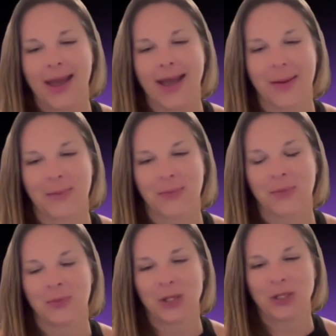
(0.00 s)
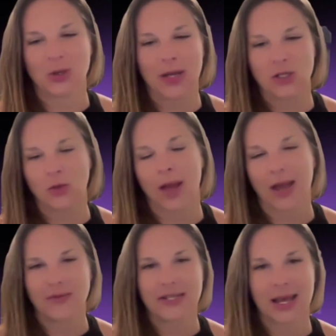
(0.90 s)
But so I do
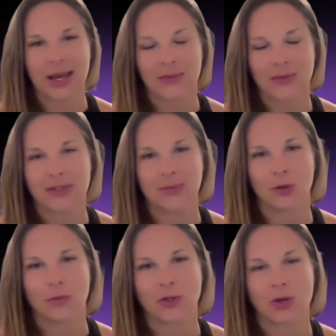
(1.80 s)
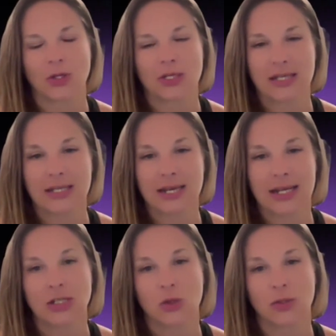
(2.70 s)
have some cryptocurrencies that
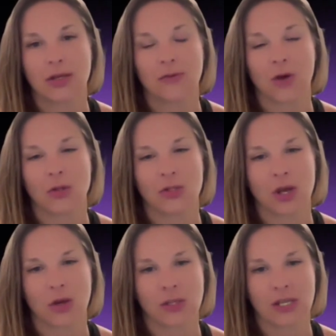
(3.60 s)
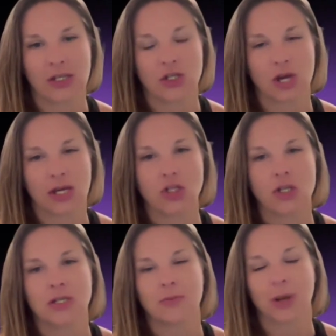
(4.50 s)
I do leave on the
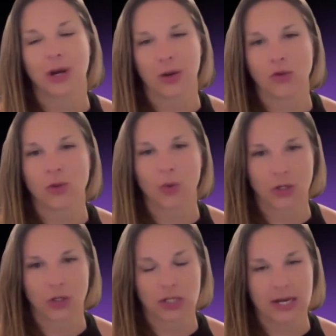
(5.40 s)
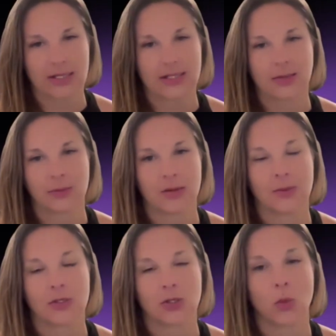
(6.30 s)
exchanges, but I also understand
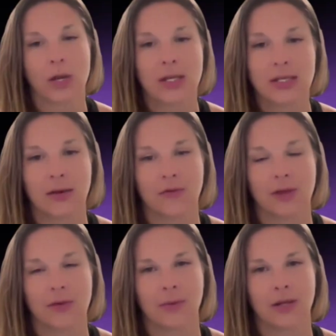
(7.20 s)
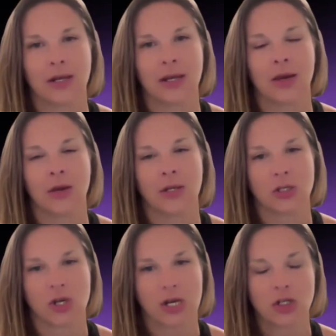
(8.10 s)
sometimes the risk of leaving money on
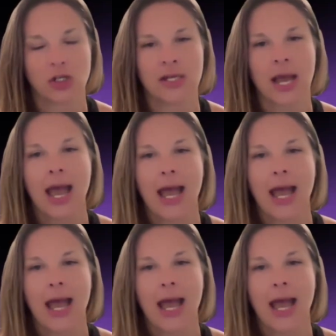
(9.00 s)
exchanges.